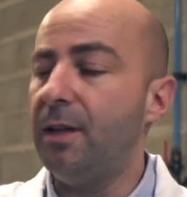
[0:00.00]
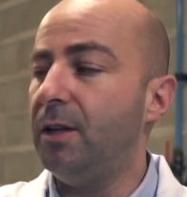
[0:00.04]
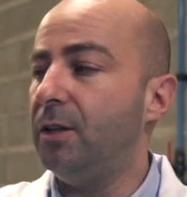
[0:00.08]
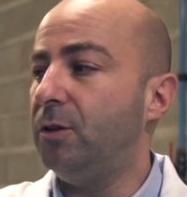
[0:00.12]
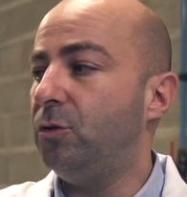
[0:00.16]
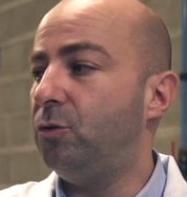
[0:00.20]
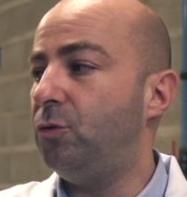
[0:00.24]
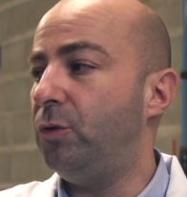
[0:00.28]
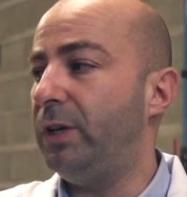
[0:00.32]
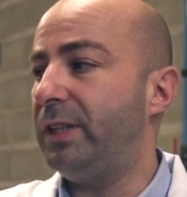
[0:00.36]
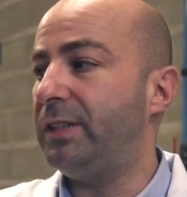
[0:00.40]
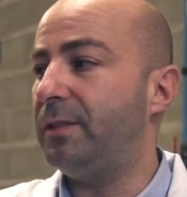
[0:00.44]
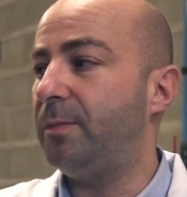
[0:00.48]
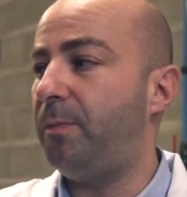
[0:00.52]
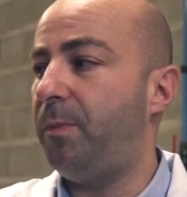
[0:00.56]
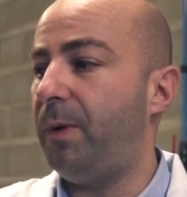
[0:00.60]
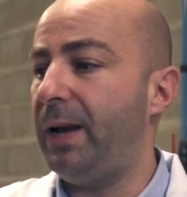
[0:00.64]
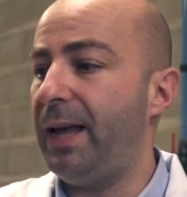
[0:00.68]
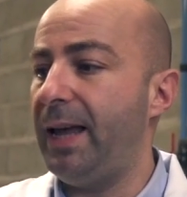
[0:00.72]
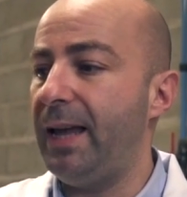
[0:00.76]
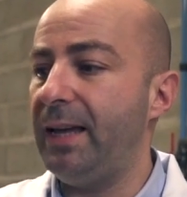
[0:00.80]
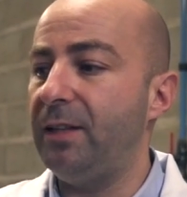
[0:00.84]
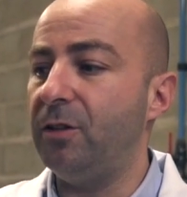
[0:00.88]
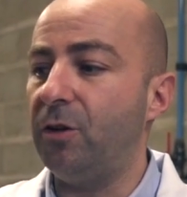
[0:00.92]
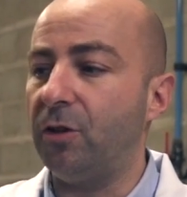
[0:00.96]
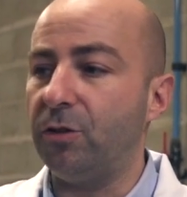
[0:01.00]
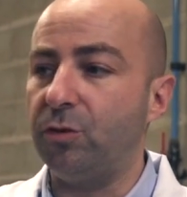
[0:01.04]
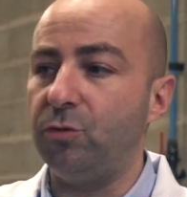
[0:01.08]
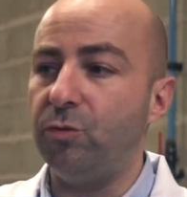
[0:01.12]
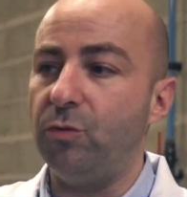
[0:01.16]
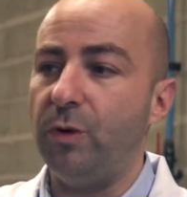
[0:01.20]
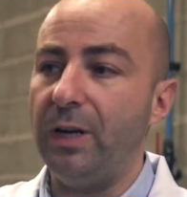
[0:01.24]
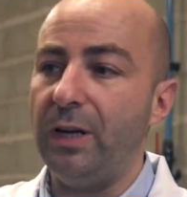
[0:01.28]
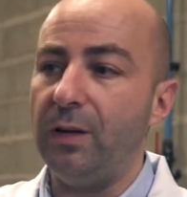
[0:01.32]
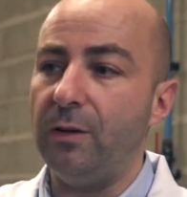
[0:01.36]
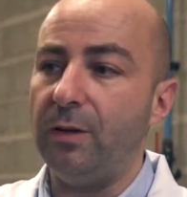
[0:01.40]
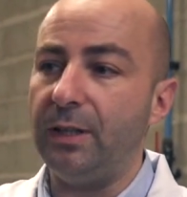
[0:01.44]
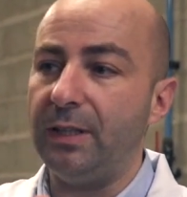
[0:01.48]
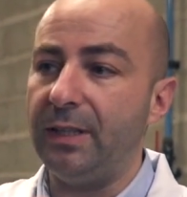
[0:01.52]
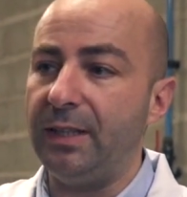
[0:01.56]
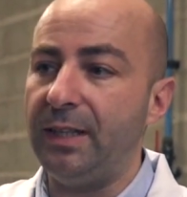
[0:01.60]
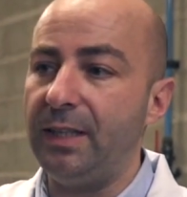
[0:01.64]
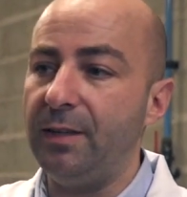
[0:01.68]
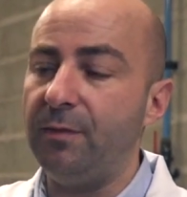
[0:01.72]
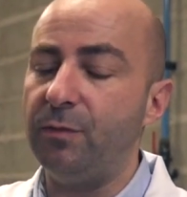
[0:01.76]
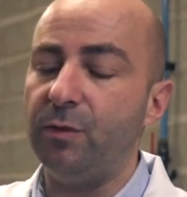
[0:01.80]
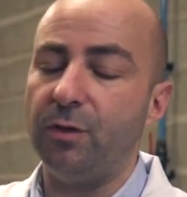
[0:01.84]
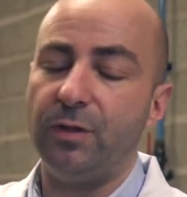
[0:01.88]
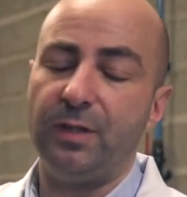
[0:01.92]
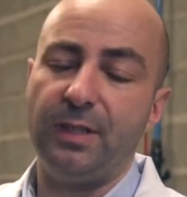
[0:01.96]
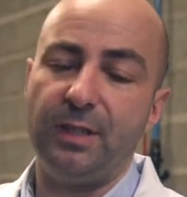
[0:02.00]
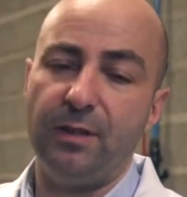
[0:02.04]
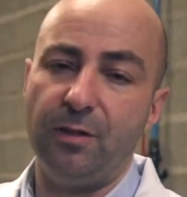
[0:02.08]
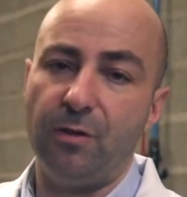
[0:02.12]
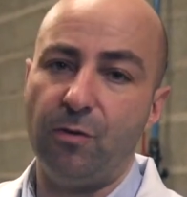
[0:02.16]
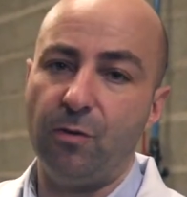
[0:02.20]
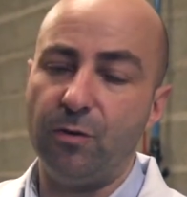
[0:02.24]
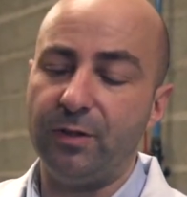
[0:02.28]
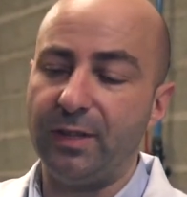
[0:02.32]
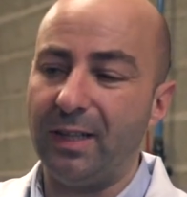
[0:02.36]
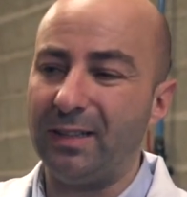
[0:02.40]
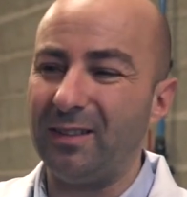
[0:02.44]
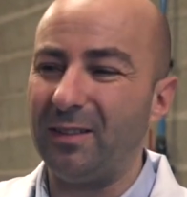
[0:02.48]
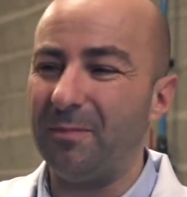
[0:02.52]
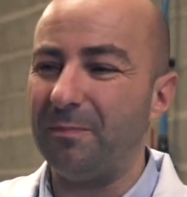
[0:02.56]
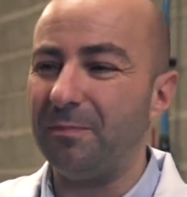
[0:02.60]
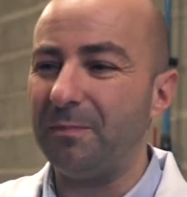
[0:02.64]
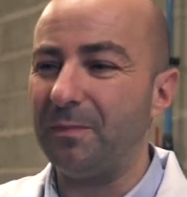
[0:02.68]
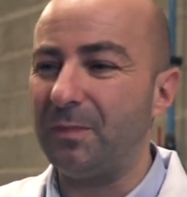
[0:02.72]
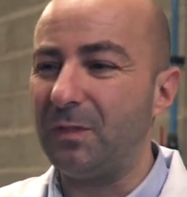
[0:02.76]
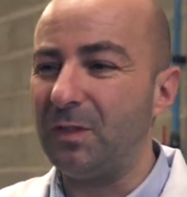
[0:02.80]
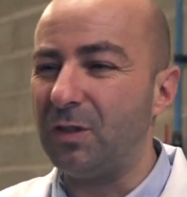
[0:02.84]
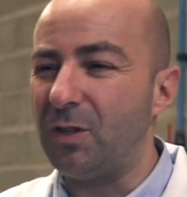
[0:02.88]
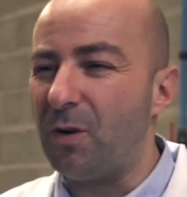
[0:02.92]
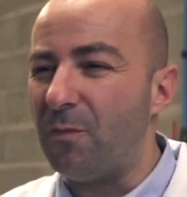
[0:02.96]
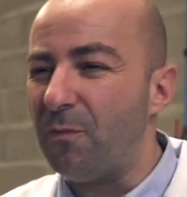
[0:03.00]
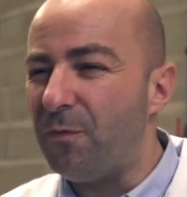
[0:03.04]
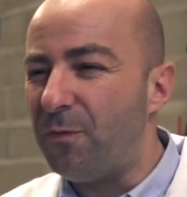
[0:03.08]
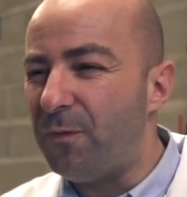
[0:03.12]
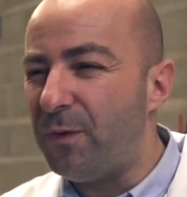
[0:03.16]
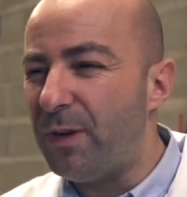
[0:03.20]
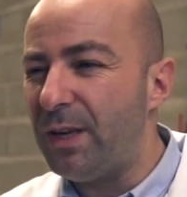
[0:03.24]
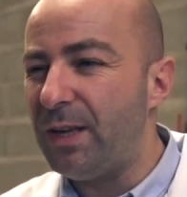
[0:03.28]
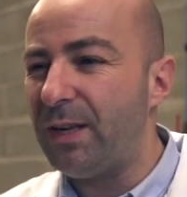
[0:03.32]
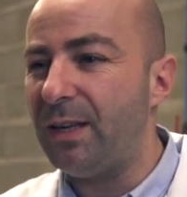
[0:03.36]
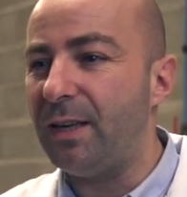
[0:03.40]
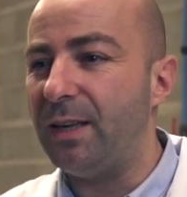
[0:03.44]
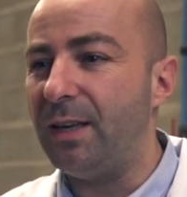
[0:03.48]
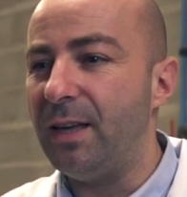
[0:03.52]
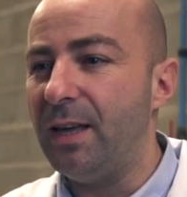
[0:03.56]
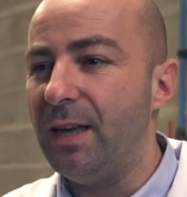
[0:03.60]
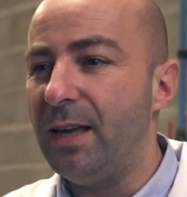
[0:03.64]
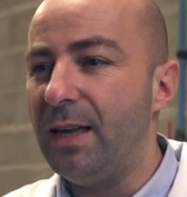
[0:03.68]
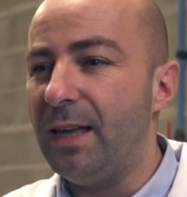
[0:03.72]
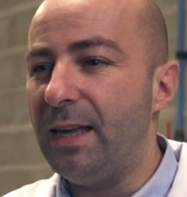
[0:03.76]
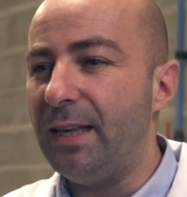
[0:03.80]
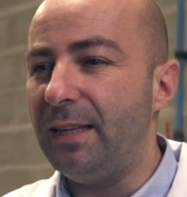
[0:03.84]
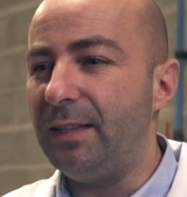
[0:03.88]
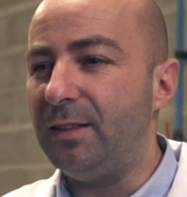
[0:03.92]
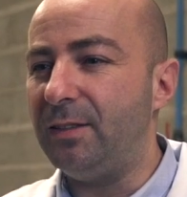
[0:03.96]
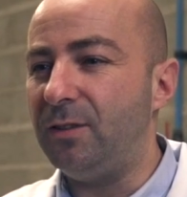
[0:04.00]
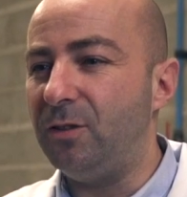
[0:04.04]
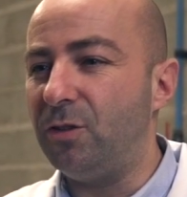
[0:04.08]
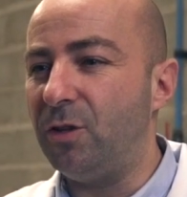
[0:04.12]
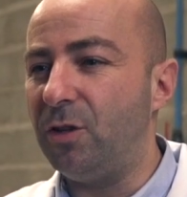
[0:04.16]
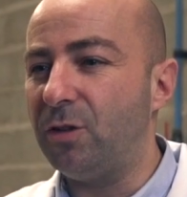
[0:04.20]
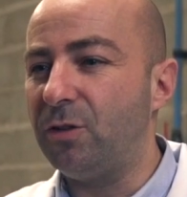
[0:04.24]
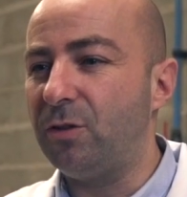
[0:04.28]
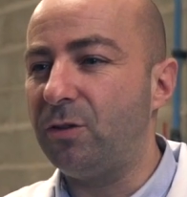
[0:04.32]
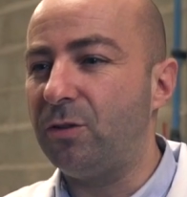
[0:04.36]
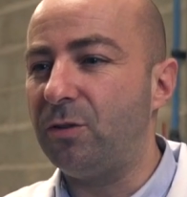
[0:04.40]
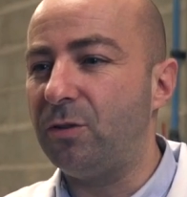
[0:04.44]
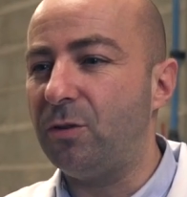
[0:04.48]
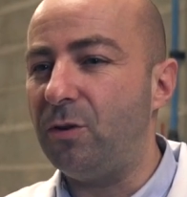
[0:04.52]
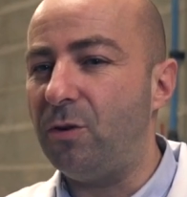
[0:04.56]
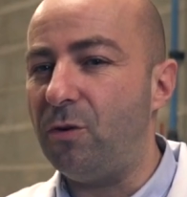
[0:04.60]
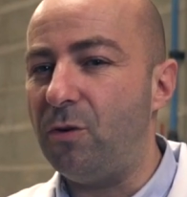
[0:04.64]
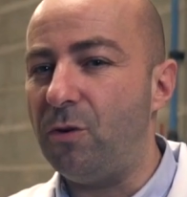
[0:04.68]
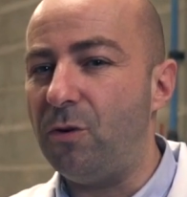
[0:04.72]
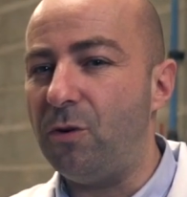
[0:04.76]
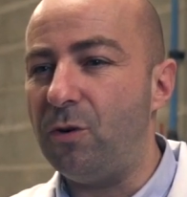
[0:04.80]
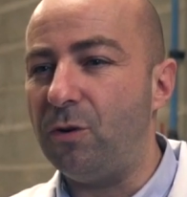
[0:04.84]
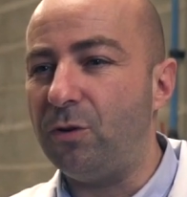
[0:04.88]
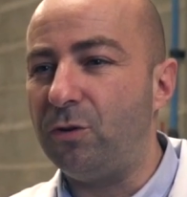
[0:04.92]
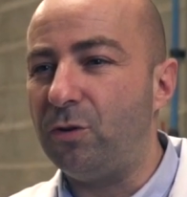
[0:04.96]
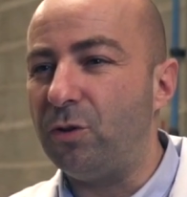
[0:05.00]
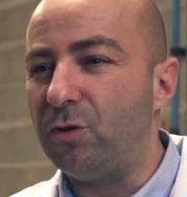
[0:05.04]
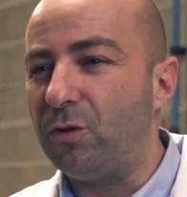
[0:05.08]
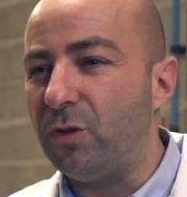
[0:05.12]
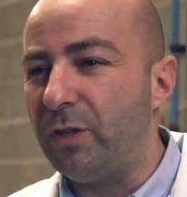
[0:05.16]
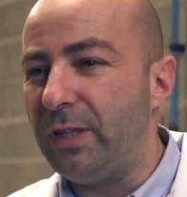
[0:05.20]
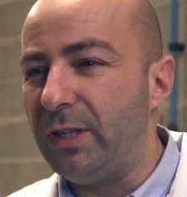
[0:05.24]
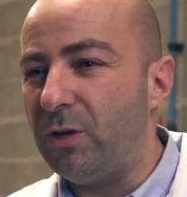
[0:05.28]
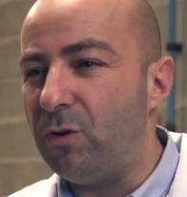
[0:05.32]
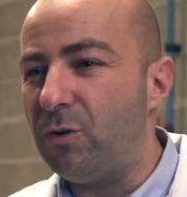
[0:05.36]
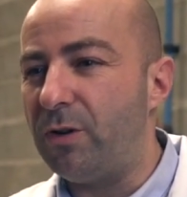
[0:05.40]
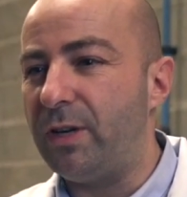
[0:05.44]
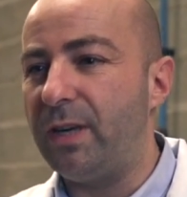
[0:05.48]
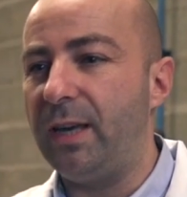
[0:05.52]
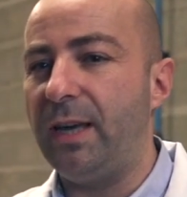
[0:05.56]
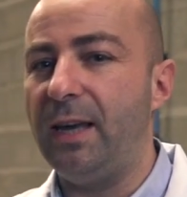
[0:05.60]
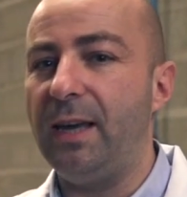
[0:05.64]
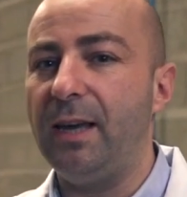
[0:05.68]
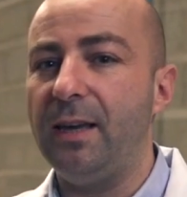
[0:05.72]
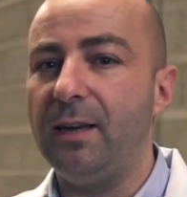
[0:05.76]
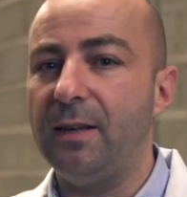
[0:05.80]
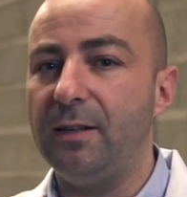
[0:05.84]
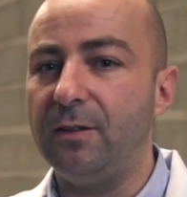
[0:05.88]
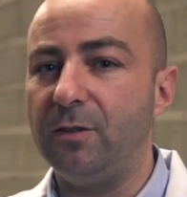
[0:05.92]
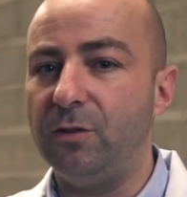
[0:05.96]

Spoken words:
to explain or to give the signal that something is not totally okay.